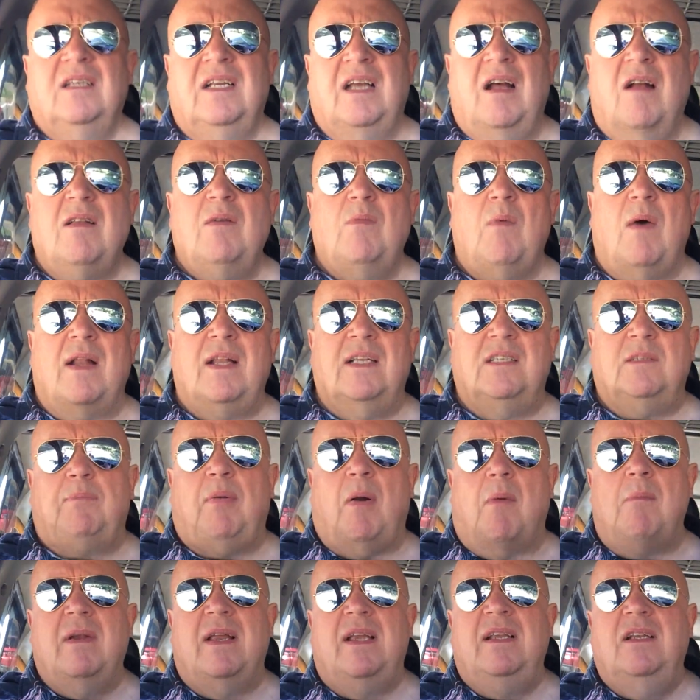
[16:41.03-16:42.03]
The only one that's
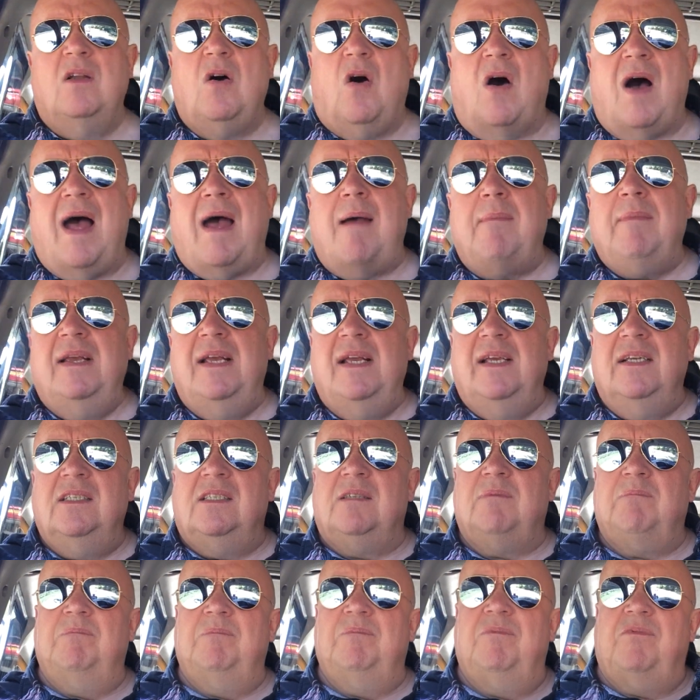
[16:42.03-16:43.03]
probably not happy
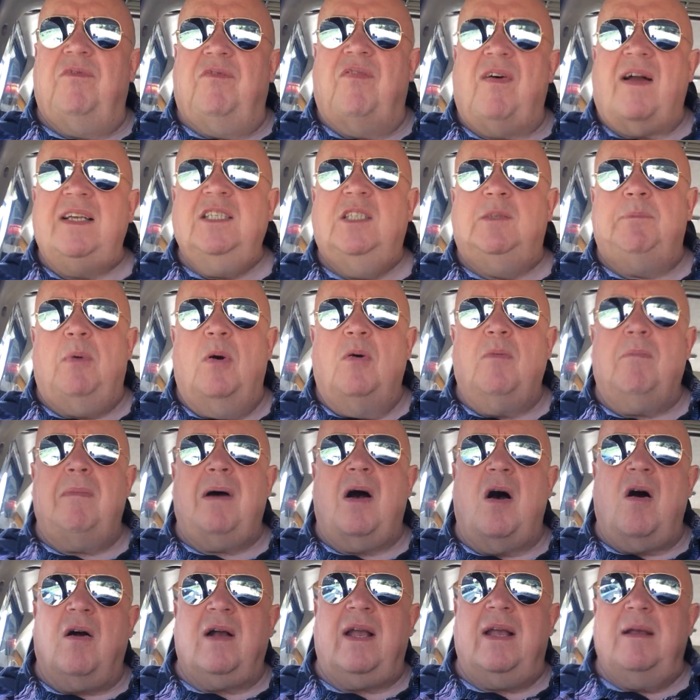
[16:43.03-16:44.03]
is Facebook
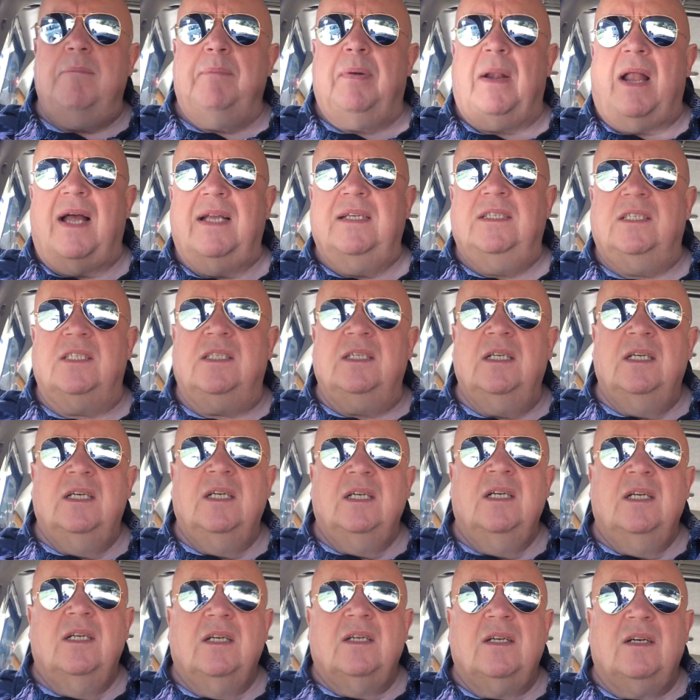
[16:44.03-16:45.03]
Marketplace,
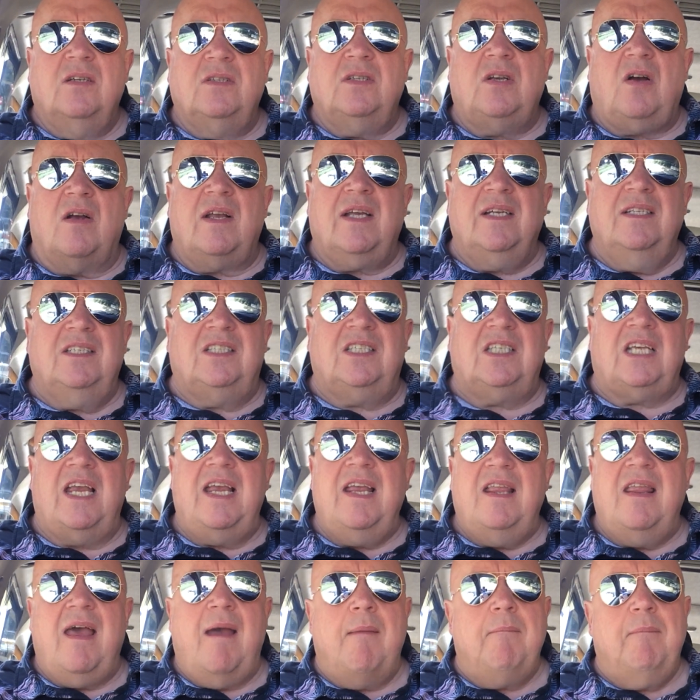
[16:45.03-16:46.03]
because I can
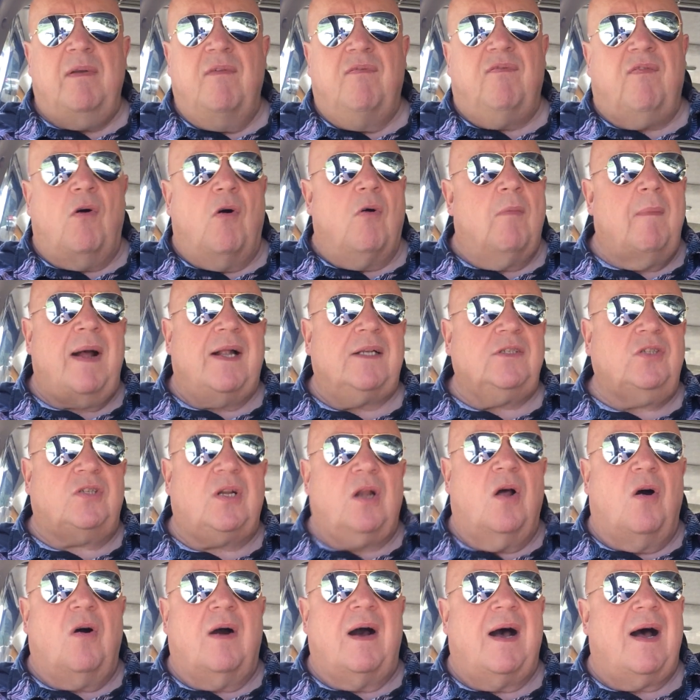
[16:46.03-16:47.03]
see them before much
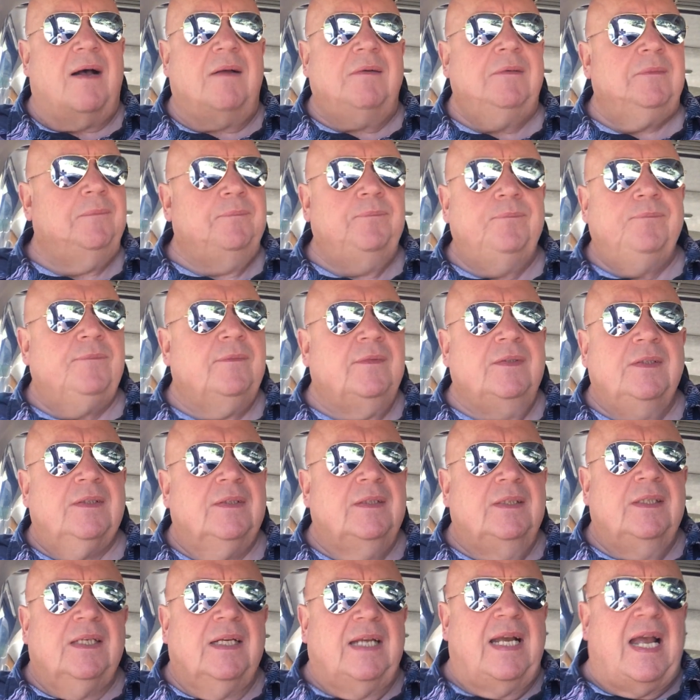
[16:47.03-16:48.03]
longer
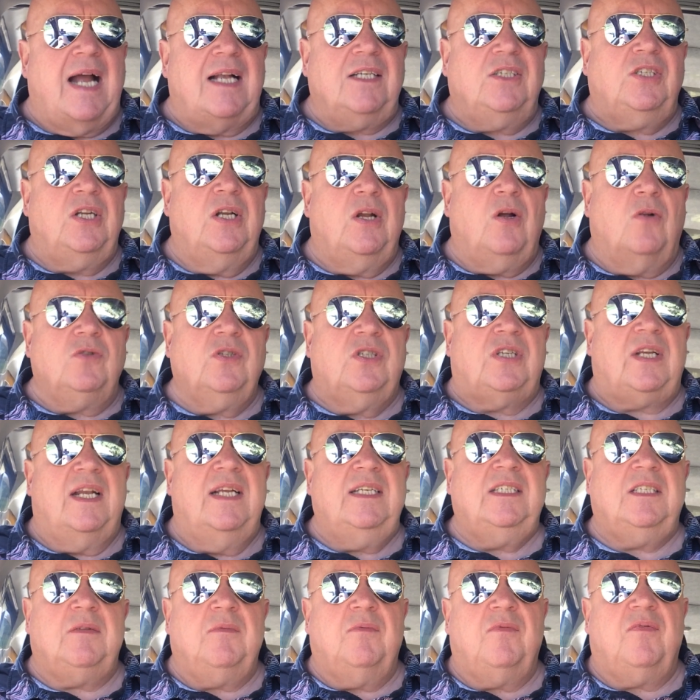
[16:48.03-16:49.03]
catching on to
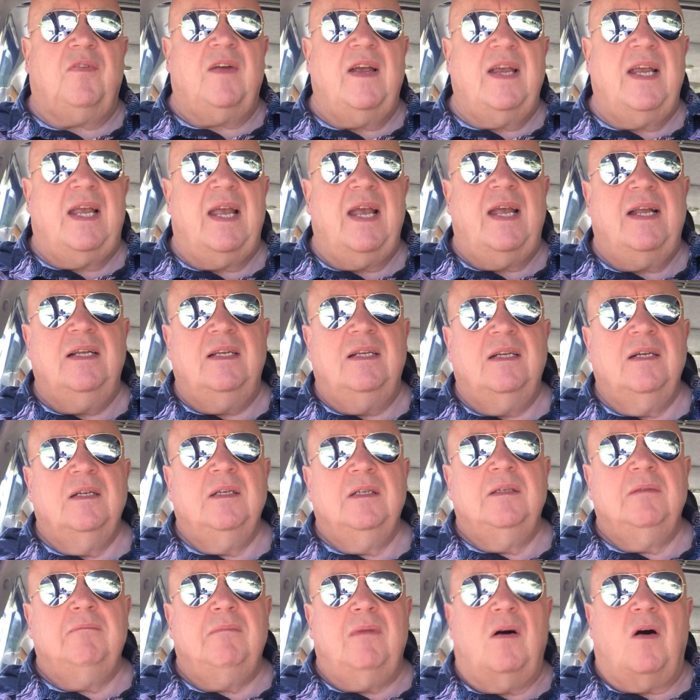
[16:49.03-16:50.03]
this and thinking,
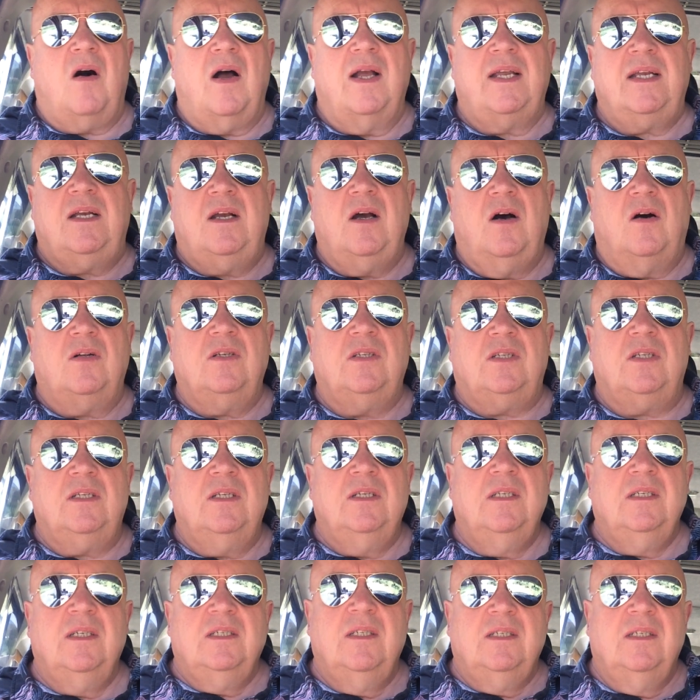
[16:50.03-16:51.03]
my God,
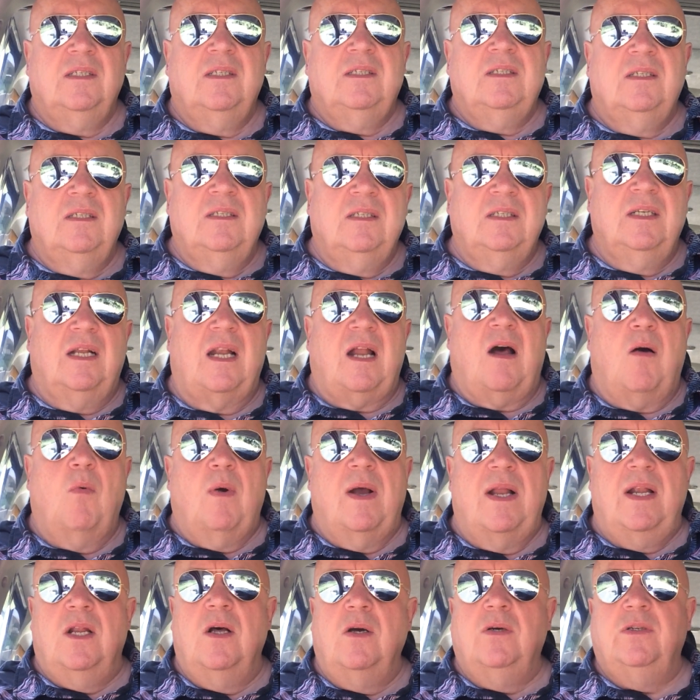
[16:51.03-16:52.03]
you know,
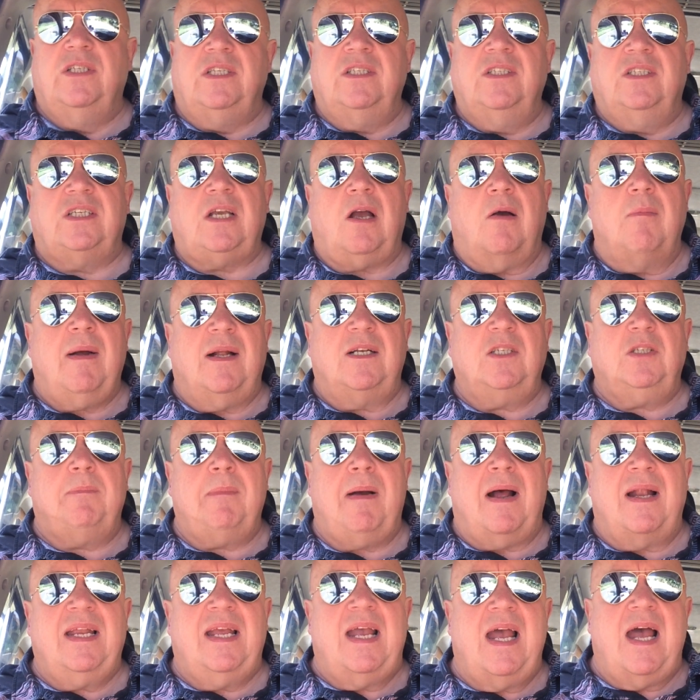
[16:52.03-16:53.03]
we're losing so much
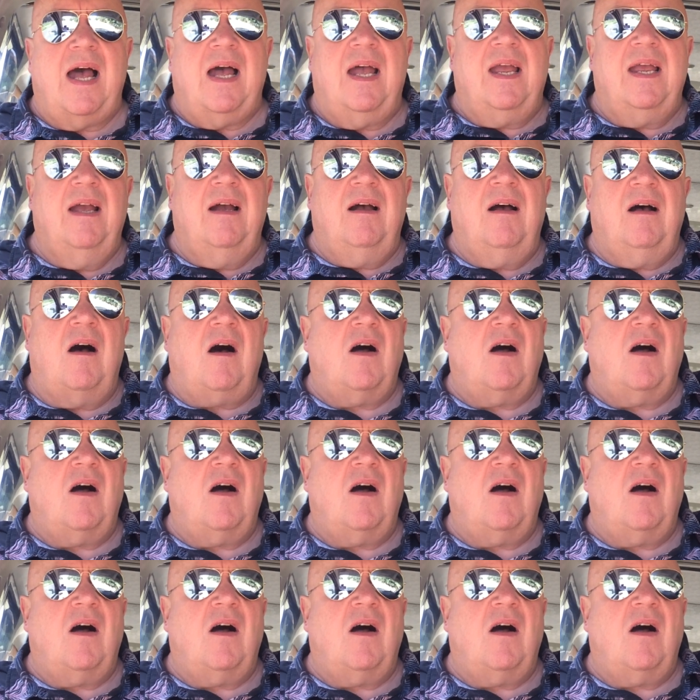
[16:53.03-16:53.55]
money out here.